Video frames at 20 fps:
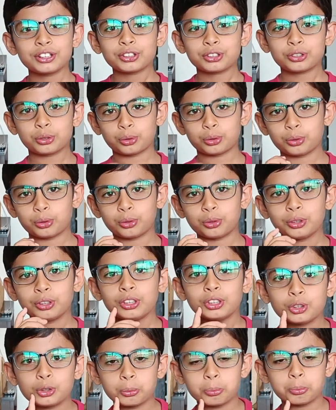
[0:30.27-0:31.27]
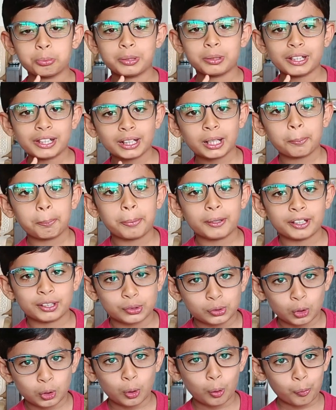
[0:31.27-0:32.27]
So, to make a
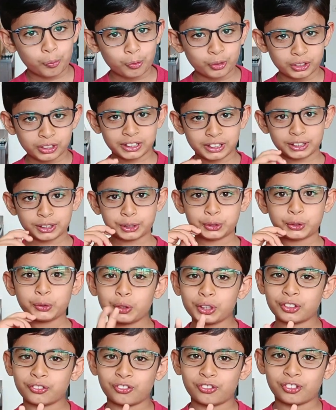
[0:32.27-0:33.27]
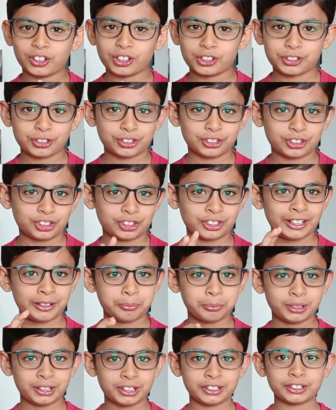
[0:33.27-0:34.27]
periscope, we need two reflections. That
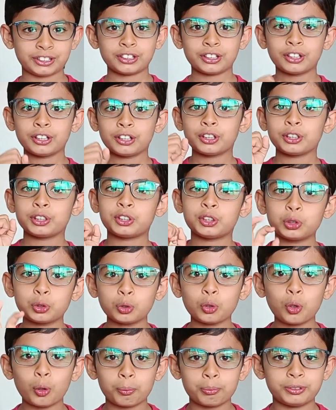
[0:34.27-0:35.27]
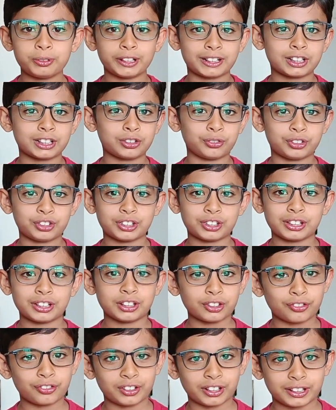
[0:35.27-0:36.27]
means two objects which can
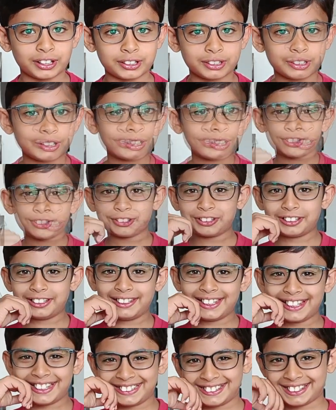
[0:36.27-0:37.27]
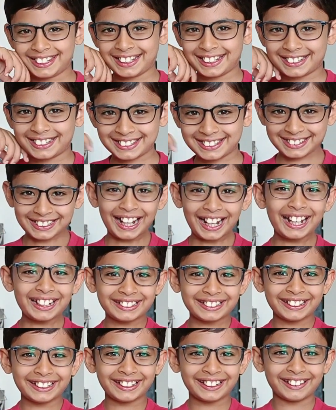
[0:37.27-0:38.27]
reflect. So, let's get
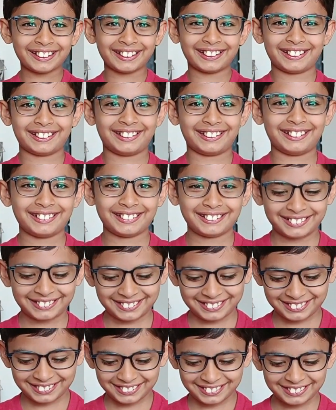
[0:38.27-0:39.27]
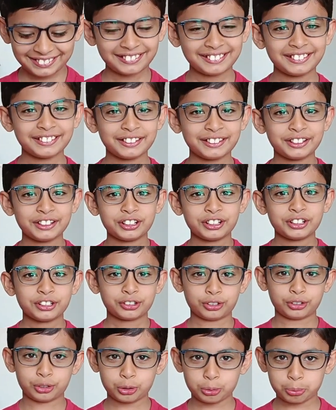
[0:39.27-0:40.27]
started.
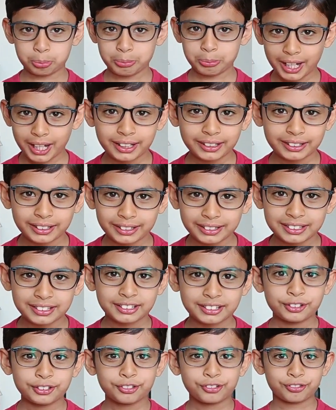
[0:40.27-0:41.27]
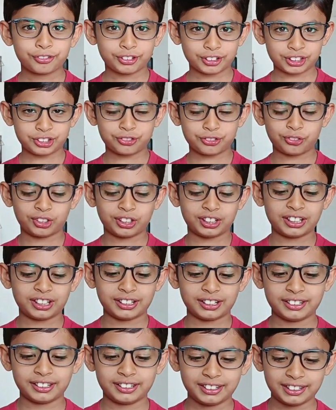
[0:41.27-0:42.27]
So, to make it, first we
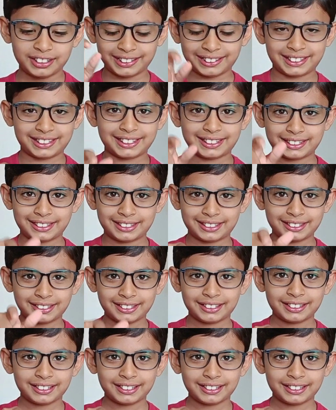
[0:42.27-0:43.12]
need this